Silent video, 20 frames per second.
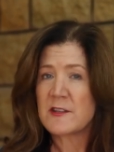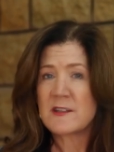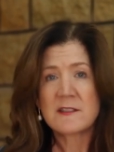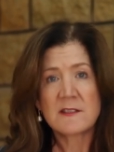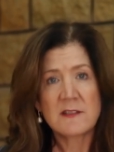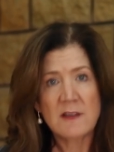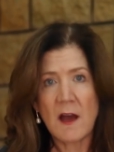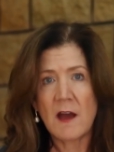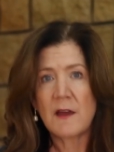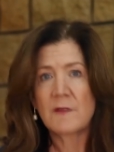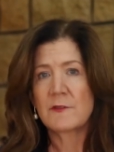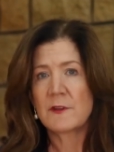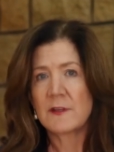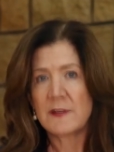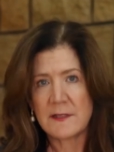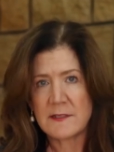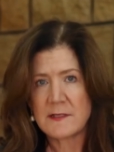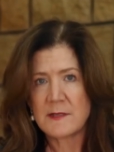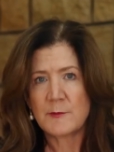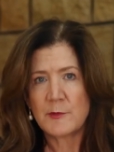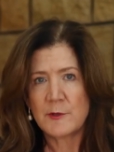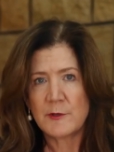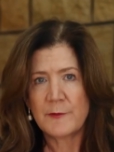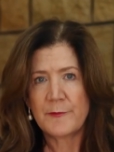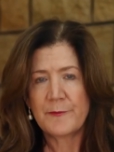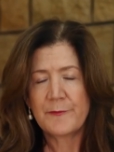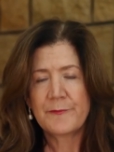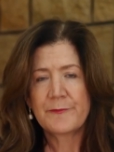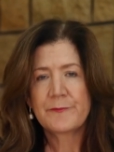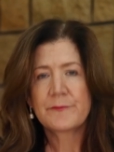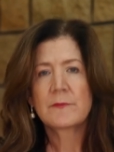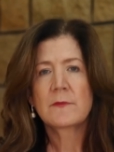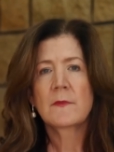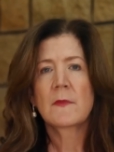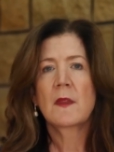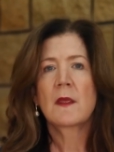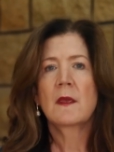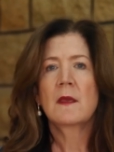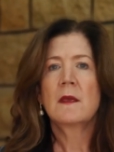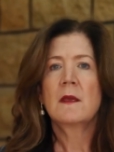is not releasable.
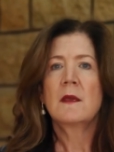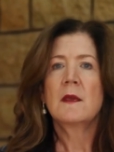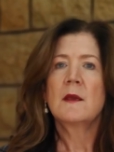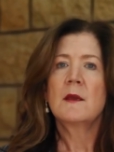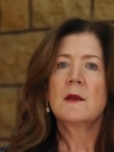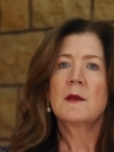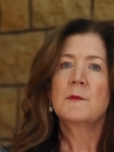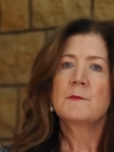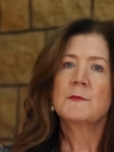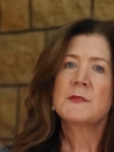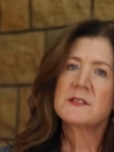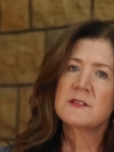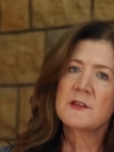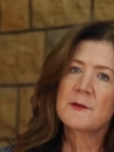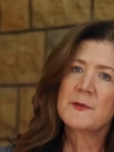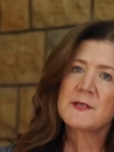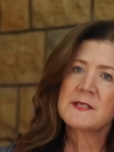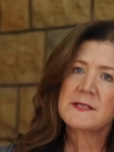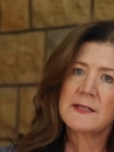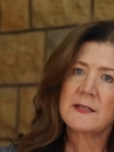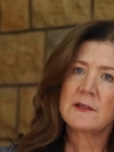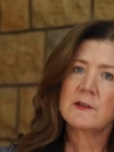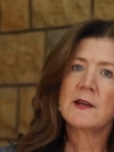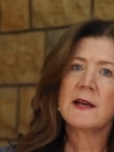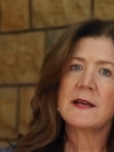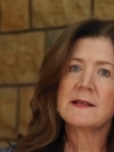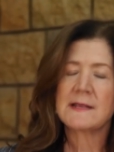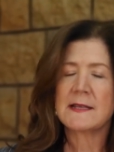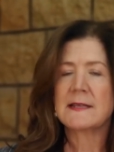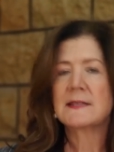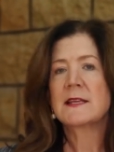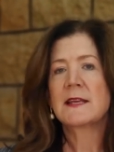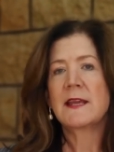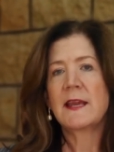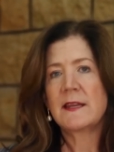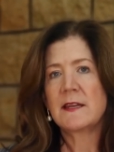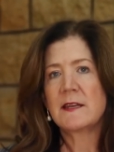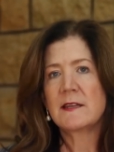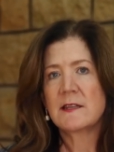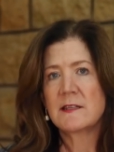Mr. Baasil has
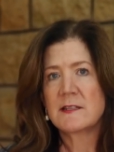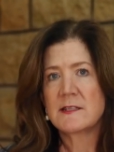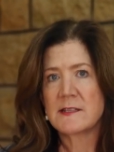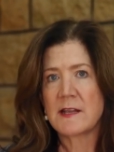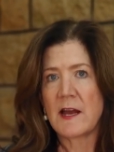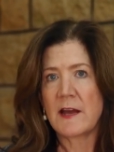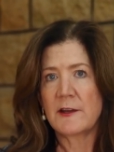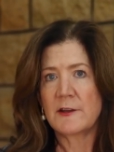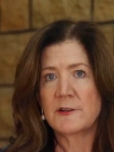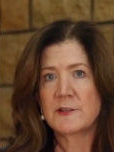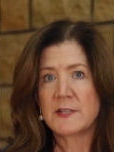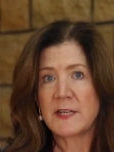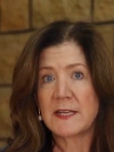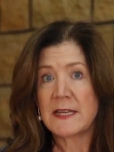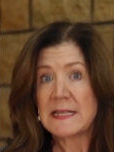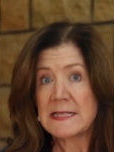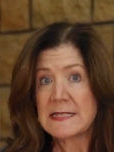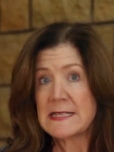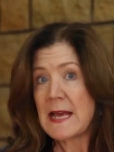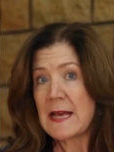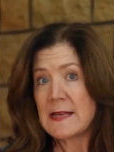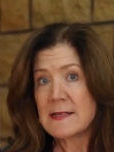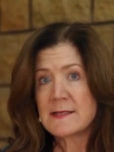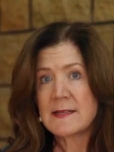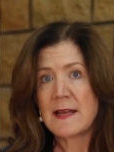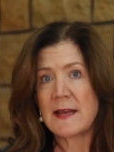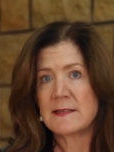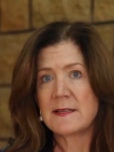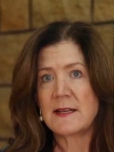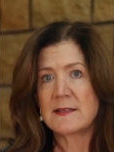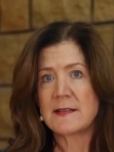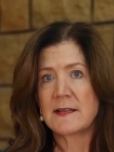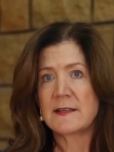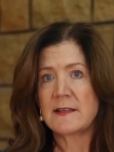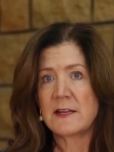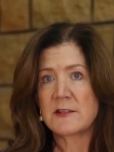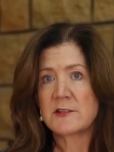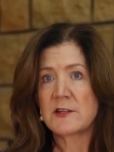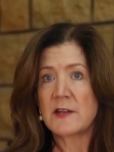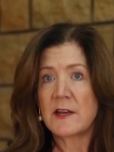indicated a desire to contest that
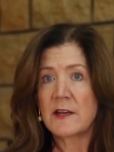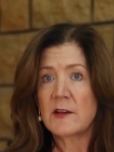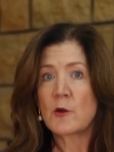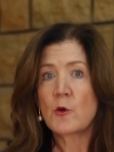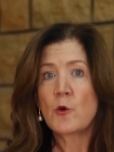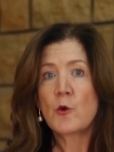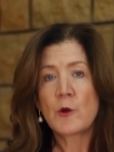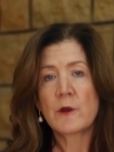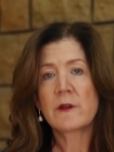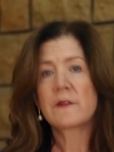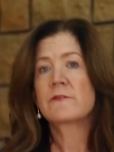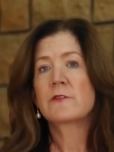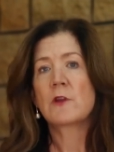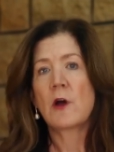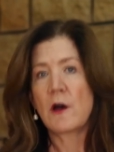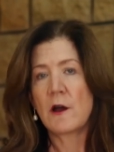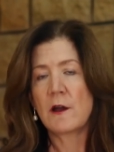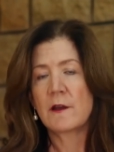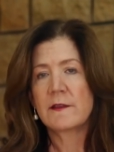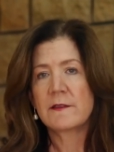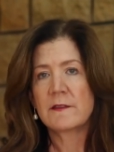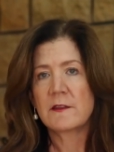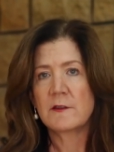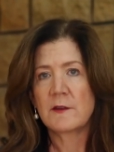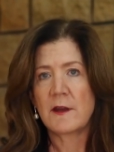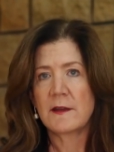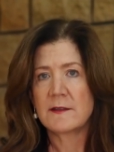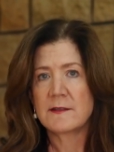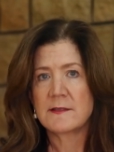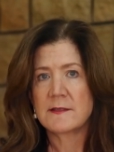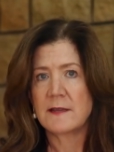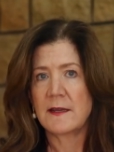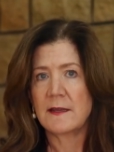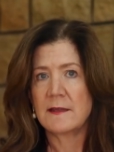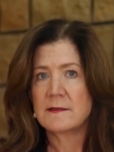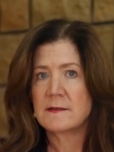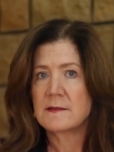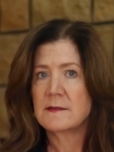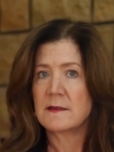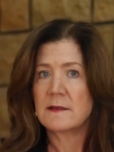designation in a court of law in the United
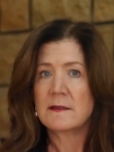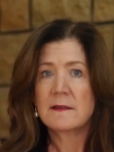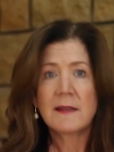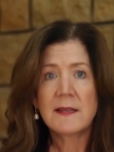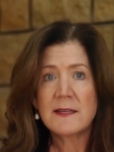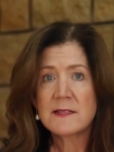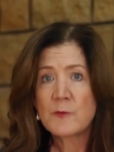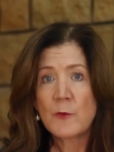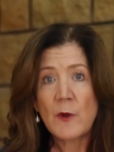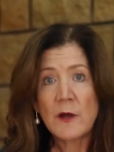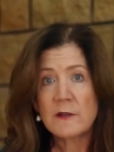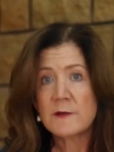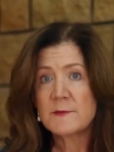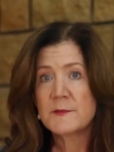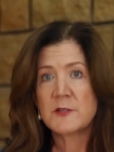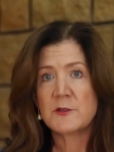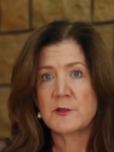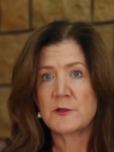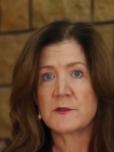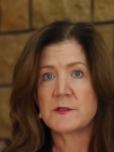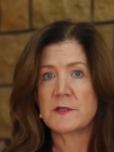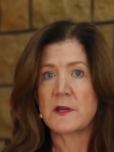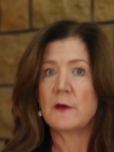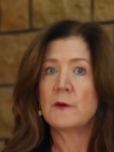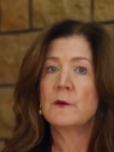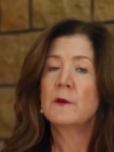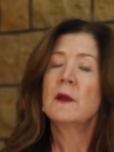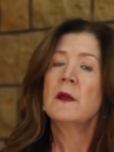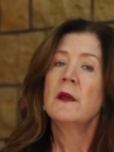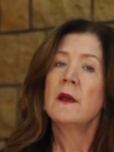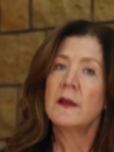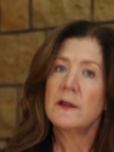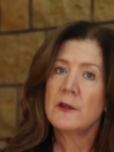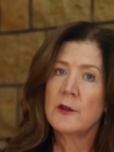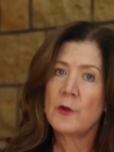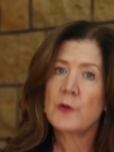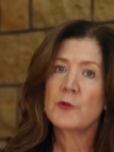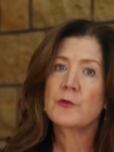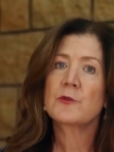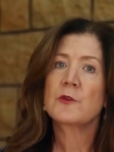States, and he's welcome to do so and
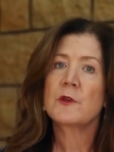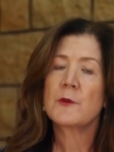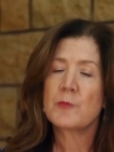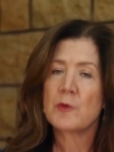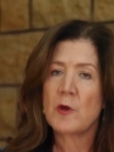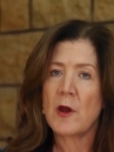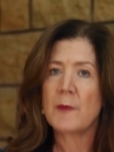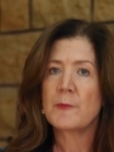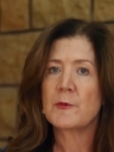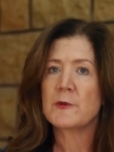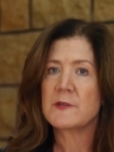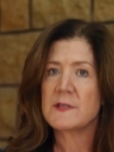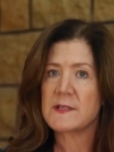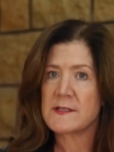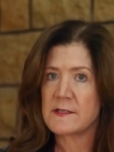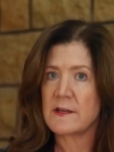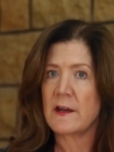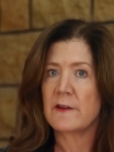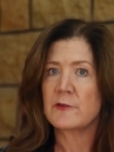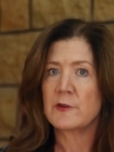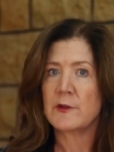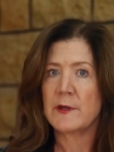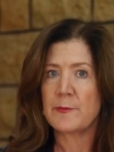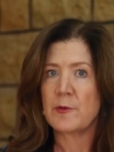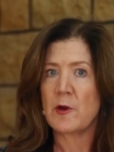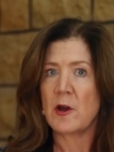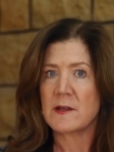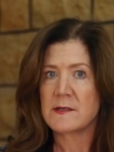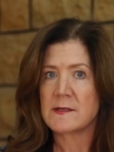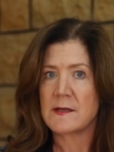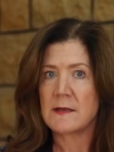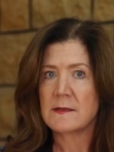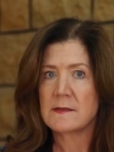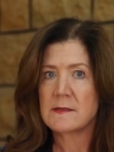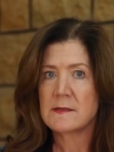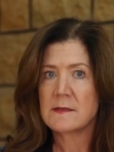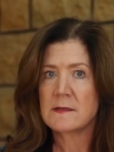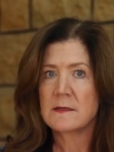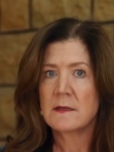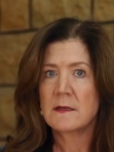go through the proper discovery
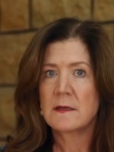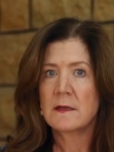process.